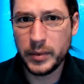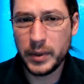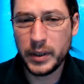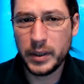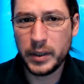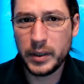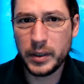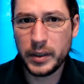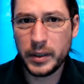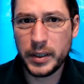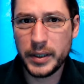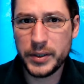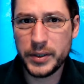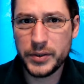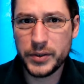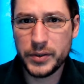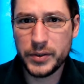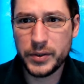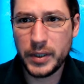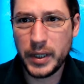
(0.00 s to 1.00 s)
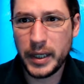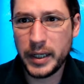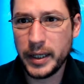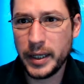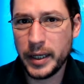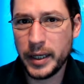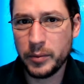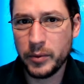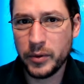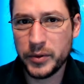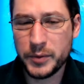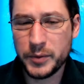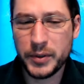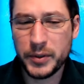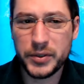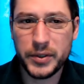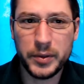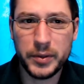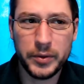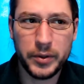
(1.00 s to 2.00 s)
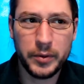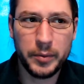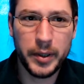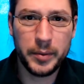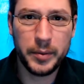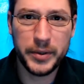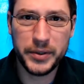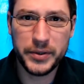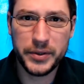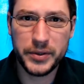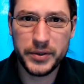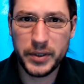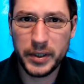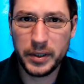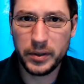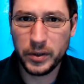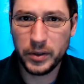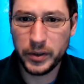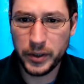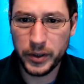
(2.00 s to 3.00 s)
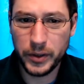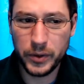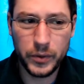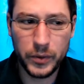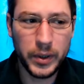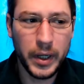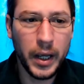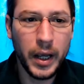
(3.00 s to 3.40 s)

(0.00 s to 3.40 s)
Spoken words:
Because any animal, especially when they're babies, is going to look cute.